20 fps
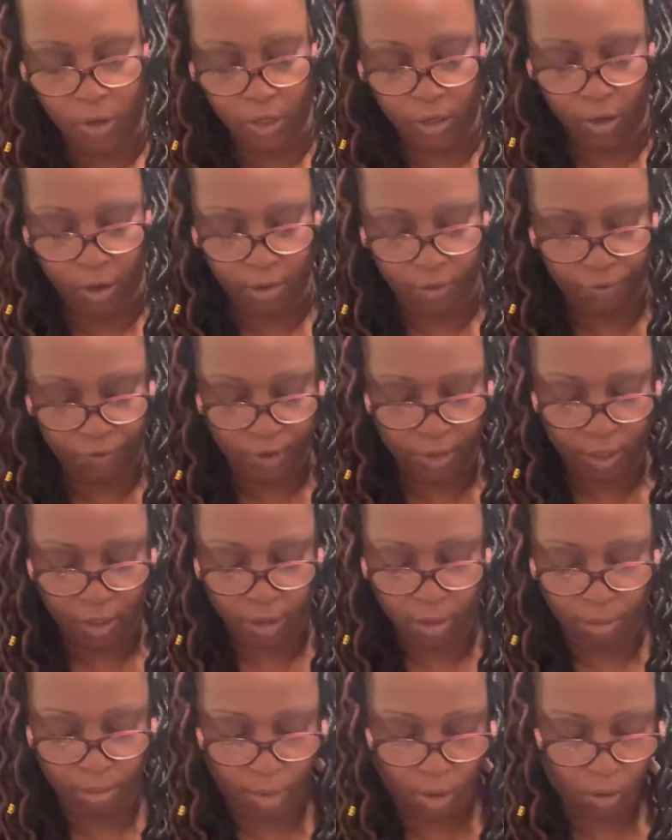gonna fill
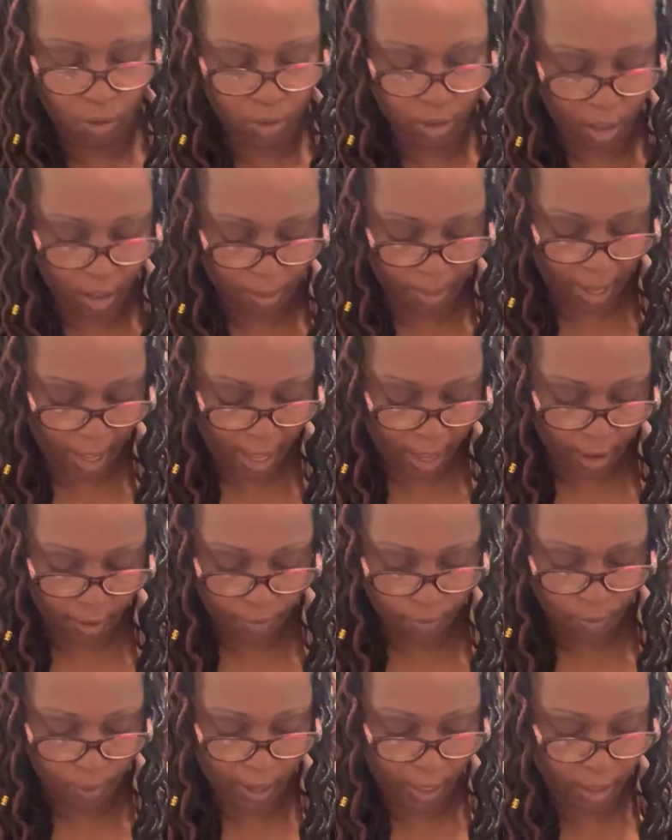the mold up
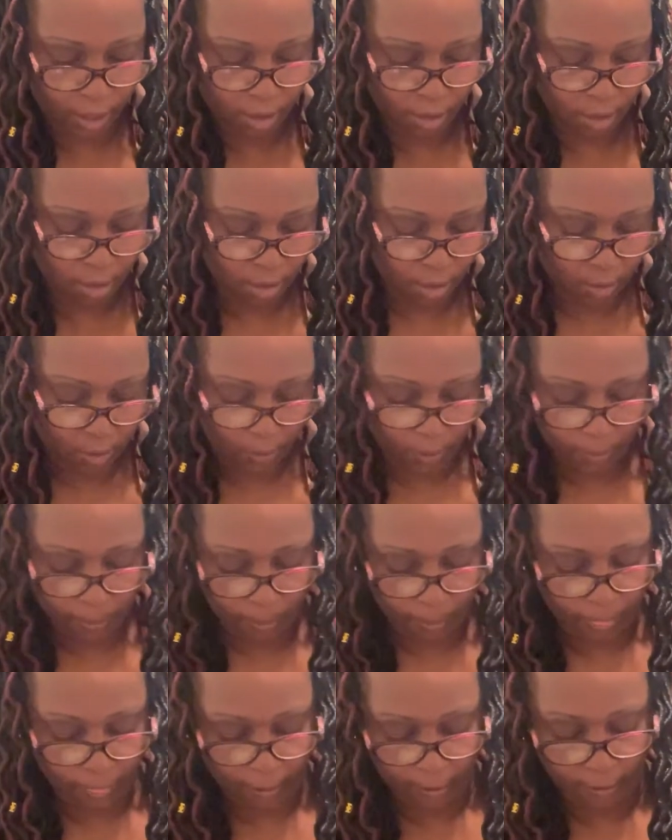halfway.
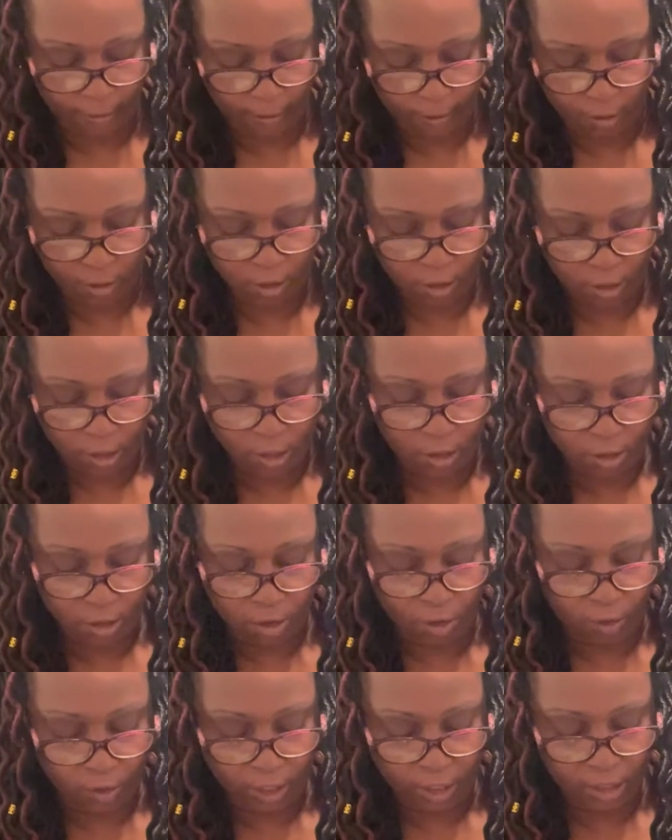
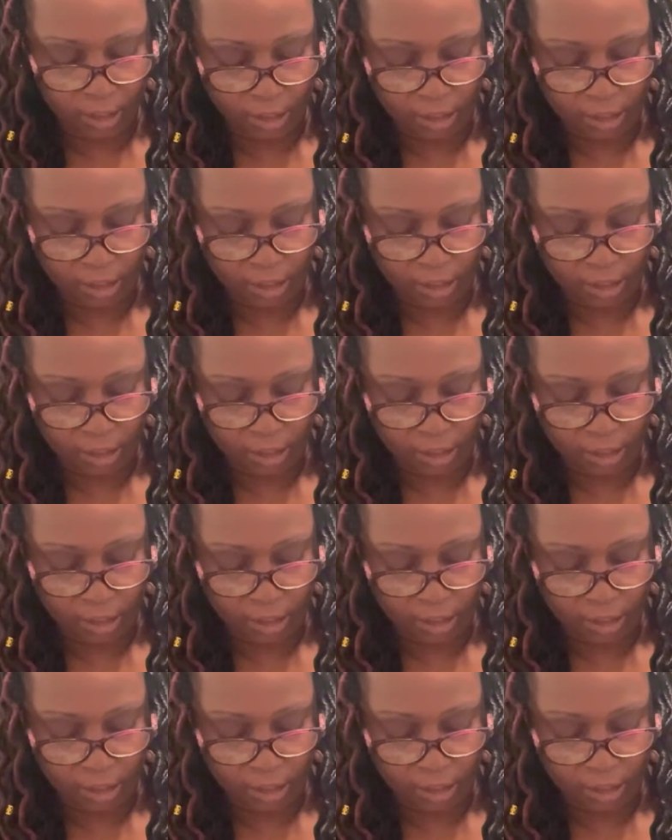So this is